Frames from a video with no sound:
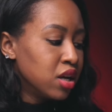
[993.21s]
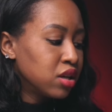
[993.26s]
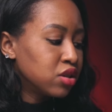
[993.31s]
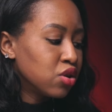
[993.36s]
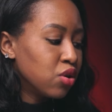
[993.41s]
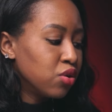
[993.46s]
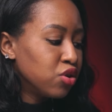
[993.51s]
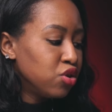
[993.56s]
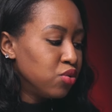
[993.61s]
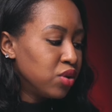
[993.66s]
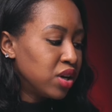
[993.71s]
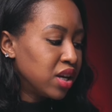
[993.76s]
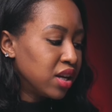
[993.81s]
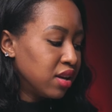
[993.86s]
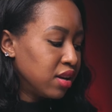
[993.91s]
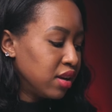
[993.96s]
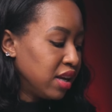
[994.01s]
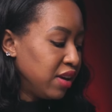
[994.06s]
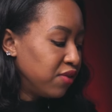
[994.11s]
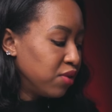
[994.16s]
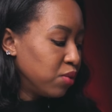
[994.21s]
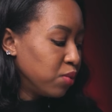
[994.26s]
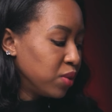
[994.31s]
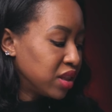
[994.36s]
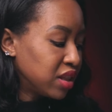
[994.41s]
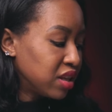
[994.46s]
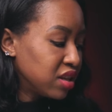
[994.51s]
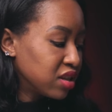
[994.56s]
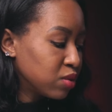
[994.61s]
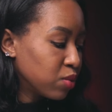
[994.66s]
So you can, even
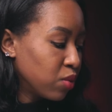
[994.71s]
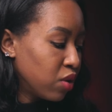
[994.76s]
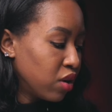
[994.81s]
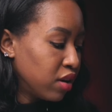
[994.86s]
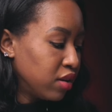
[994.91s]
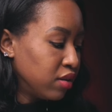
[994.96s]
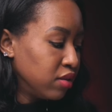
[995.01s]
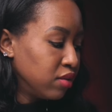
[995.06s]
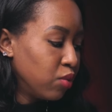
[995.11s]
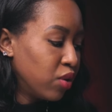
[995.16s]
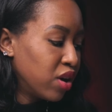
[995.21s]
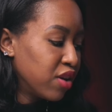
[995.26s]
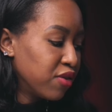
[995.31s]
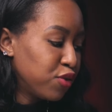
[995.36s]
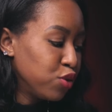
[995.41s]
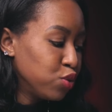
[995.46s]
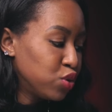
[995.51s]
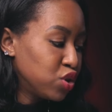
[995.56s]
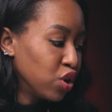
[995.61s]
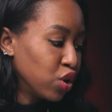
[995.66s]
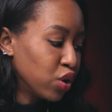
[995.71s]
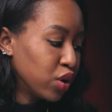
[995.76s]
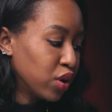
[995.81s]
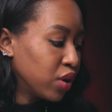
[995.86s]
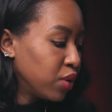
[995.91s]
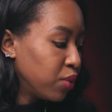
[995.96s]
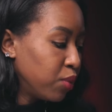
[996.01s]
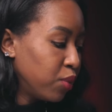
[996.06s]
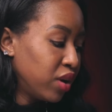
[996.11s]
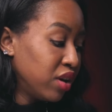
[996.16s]
with this one, what if you
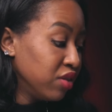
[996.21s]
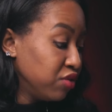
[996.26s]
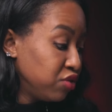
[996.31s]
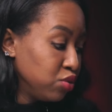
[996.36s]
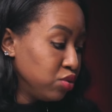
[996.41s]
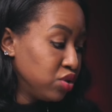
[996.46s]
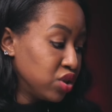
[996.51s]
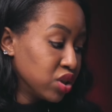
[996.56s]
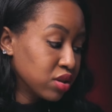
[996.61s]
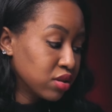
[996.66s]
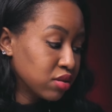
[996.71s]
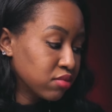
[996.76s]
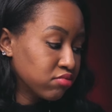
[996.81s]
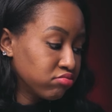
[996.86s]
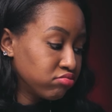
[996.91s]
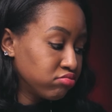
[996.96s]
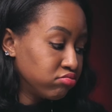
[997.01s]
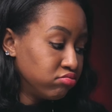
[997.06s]
just